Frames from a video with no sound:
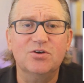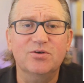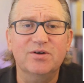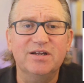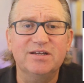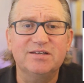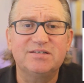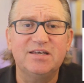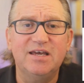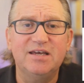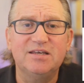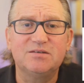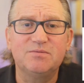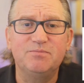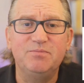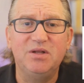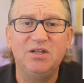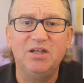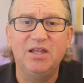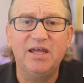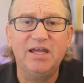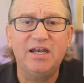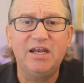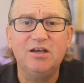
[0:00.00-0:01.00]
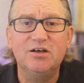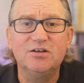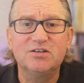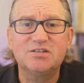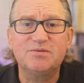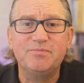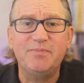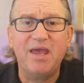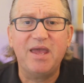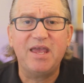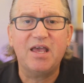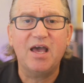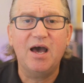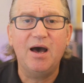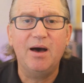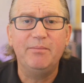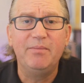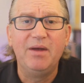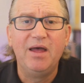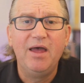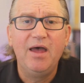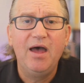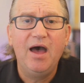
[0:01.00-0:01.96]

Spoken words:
and it says millennials make up